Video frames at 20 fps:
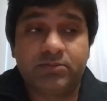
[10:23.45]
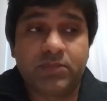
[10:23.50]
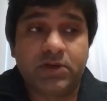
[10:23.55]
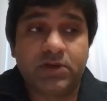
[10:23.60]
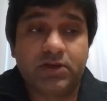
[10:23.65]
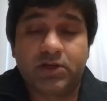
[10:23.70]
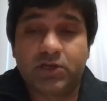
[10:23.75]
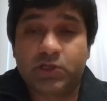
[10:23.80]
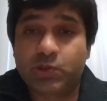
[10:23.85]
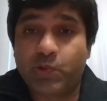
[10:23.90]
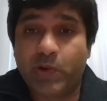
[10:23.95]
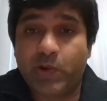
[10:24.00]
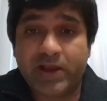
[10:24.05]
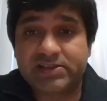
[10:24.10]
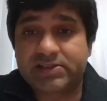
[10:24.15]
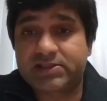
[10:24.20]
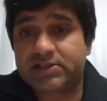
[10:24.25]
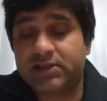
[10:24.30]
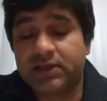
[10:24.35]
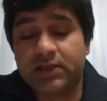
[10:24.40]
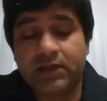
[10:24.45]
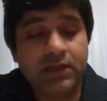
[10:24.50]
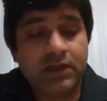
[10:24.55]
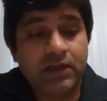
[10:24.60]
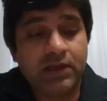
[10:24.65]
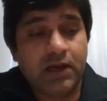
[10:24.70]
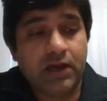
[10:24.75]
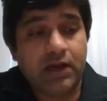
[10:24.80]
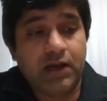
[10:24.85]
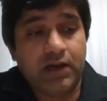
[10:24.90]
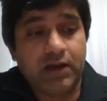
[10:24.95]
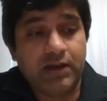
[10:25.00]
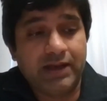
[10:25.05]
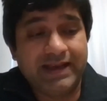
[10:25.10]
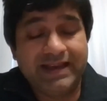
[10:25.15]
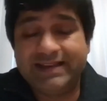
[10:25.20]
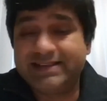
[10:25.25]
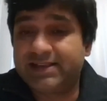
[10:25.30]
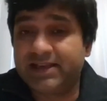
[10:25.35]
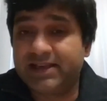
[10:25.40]
uh, quest uh,
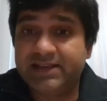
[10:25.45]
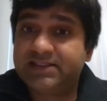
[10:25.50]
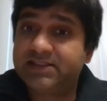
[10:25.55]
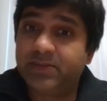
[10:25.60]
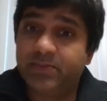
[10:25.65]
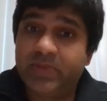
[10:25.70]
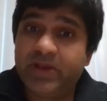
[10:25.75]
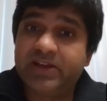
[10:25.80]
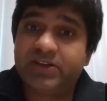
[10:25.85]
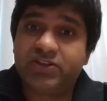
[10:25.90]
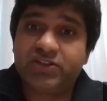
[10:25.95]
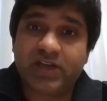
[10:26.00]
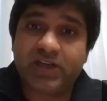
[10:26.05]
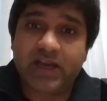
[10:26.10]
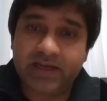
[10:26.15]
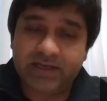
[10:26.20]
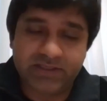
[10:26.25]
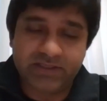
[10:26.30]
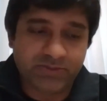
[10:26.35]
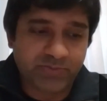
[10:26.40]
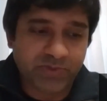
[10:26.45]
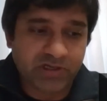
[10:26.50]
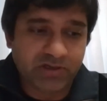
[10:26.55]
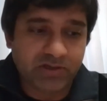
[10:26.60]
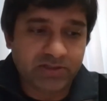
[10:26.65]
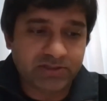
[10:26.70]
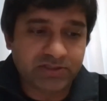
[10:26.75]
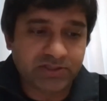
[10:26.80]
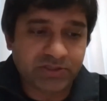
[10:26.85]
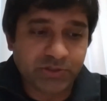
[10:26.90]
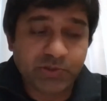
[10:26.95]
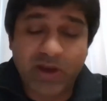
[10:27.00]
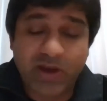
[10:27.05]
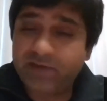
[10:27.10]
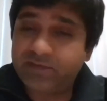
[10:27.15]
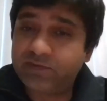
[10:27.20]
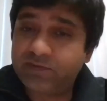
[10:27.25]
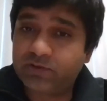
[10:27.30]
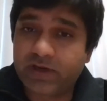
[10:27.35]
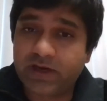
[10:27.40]
it's, it's a big challenge because you
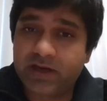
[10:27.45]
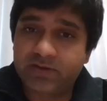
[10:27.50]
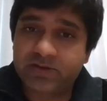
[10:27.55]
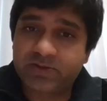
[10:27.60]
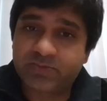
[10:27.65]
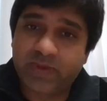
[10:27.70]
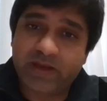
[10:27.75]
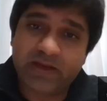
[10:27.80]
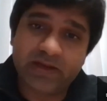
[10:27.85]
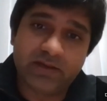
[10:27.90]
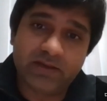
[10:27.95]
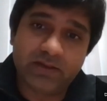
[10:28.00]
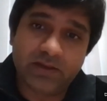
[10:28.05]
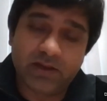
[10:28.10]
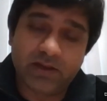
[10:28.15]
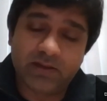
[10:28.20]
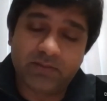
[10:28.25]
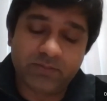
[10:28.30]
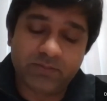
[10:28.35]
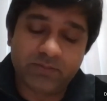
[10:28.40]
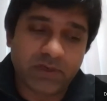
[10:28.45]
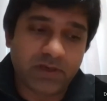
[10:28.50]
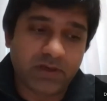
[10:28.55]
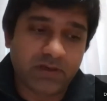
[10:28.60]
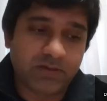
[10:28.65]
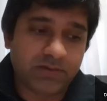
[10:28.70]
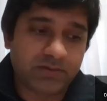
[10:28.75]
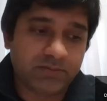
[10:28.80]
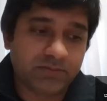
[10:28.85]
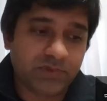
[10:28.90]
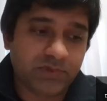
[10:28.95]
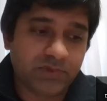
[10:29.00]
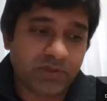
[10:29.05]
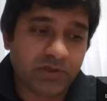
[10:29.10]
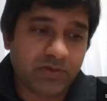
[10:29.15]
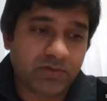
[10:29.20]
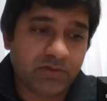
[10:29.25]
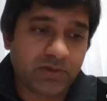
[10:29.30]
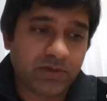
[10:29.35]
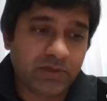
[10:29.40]
have to kind of spend um, um, you
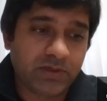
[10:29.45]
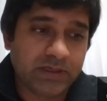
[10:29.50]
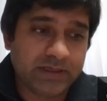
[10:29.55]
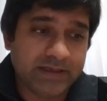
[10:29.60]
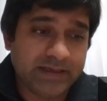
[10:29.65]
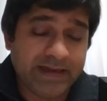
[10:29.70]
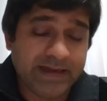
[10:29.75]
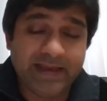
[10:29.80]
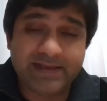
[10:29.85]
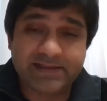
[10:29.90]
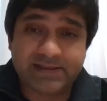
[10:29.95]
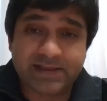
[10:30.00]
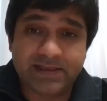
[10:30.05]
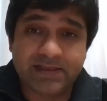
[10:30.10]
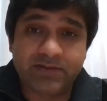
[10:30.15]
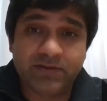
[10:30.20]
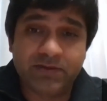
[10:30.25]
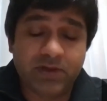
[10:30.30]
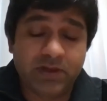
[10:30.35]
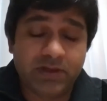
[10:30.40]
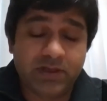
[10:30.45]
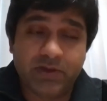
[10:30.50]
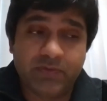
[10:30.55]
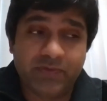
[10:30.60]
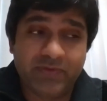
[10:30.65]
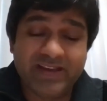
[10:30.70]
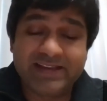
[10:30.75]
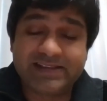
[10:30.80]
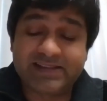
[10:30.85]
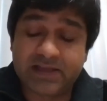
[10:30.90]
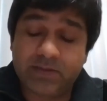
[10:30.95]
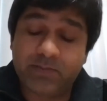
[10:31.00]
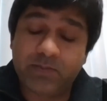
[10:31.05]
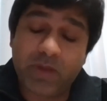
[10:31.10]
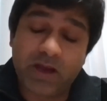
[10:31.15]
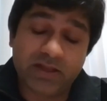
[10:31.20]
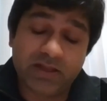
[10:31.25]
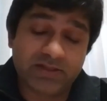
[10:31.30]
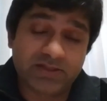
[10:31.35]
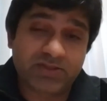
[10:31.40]
know days and uh, weeks and
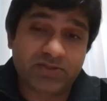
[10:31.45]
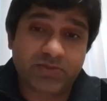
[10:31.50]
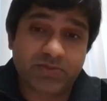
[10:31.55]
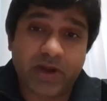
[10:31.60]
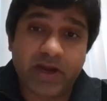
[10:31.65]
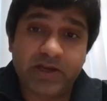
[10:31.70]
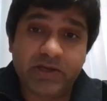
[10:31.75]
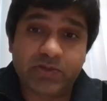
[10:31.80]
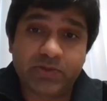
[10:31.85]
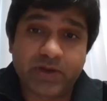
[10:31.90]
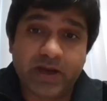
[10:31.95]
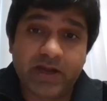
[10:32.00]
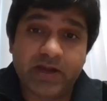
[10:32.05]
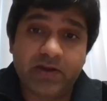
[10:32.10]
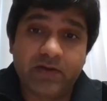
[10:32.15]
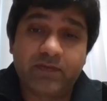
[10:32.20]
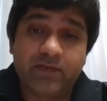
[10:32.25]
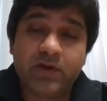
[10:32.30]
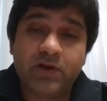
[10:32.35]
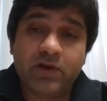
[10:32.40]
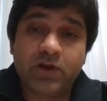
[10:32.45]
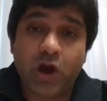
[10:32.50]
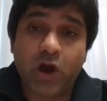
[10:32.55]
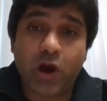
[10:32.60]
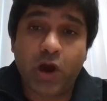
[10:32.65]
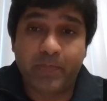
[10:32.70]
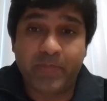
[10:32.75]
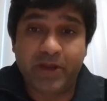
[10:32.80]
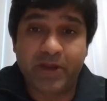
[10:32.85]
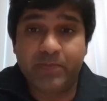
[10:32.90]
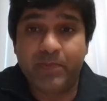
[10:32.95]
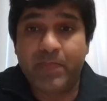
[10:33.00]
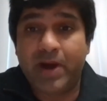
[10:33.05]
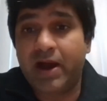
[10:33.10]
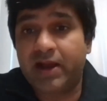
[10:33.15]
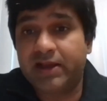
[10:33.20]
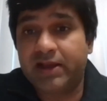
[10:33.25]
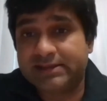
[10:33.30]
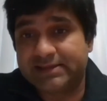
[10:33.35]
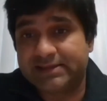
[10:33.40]
months trying to kind of
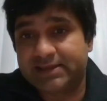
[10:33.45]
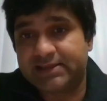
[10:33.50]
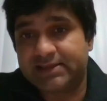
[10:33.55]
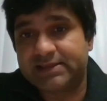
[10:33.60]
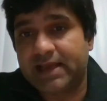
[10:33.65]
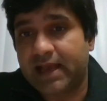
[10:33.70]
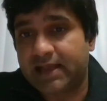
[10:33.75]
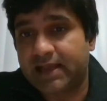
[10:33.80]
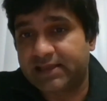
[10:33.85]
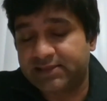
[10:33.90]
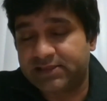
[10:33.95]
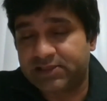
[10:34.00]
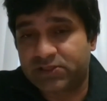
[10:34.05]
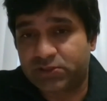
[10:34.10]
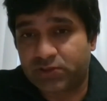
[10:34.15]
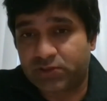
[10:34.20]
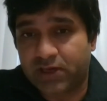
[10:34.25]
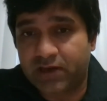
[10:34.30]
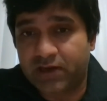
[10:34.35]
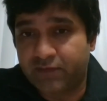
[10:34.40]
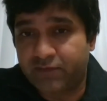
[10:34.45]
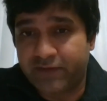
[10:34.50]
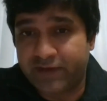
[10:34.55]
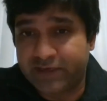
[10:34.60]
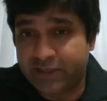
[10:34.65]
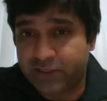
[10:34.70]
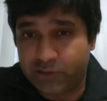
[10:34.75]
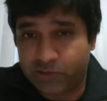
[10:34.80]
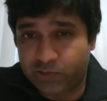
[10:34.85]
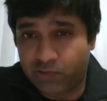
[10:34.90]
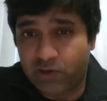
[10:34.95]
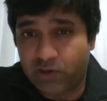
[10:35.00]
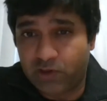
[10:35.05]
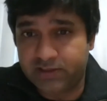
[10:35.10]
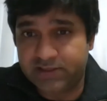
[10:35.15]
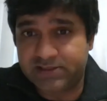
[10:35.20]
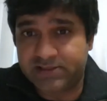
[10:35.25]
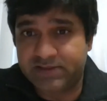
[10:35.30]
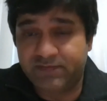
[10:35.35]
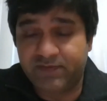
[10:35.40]
optimize this assets to kind of fit into all
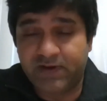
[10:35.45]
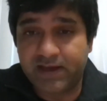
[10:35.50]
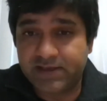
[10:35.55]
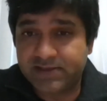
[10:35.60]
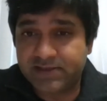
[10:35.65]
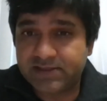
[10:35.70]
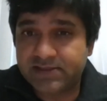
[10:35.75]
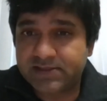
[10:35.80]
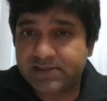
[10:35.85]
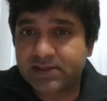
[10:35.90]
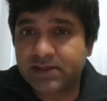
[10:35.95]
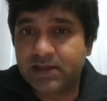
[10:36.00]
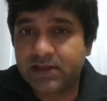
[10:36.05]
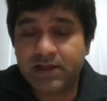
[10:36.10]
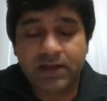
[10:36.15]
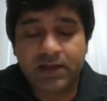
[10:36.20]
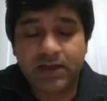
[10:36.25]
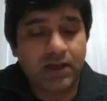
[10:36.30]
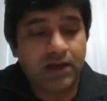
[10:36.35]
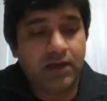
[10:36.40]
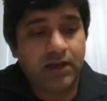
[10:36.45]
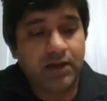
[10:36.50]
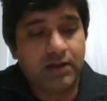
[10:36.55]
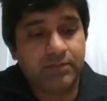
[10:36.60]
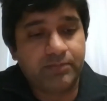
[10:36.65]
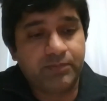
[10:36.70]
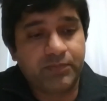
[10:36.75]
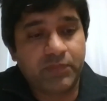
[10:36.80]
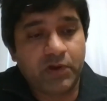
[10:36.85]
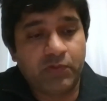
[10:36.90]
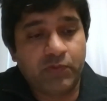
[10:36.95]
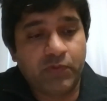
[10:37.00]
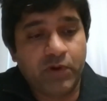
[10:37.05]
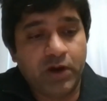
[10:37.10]
these devices um, uh,